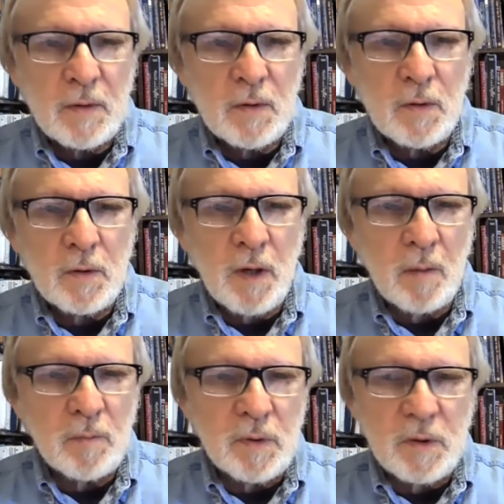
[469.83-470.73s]
to
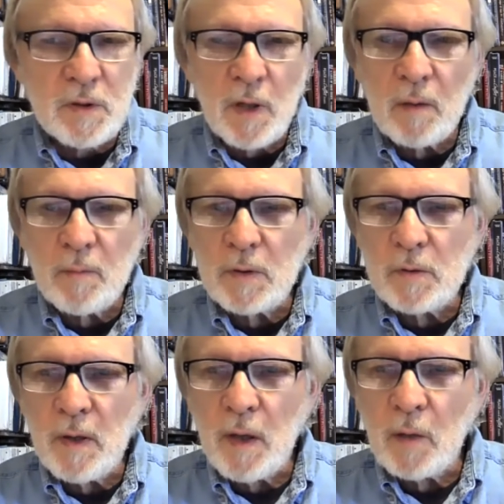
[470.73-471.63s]
come to Selma
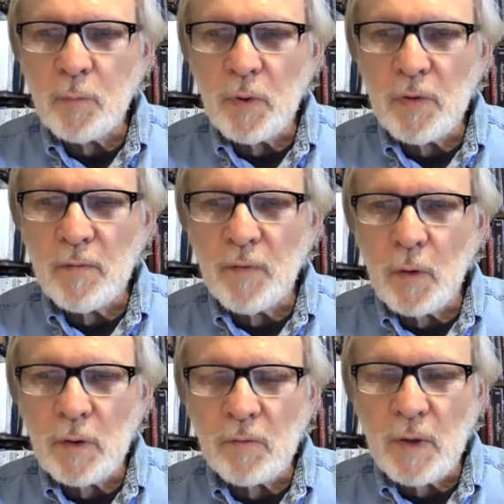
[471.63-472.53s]
to help with the
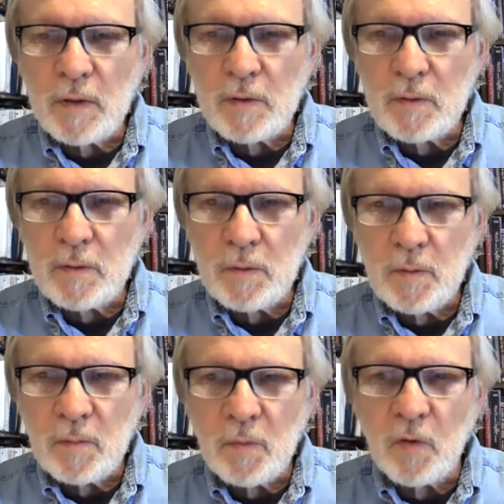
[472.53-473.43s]
voting rights
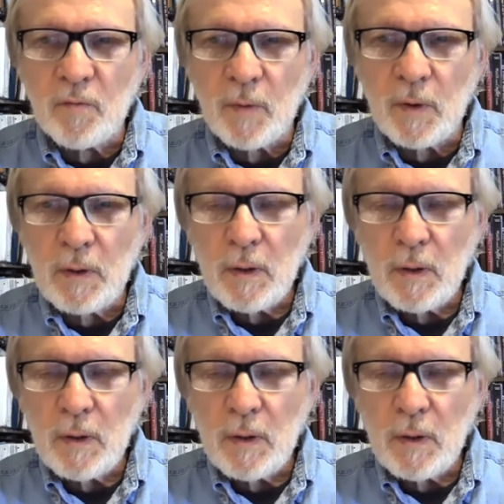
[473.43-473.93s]
movement.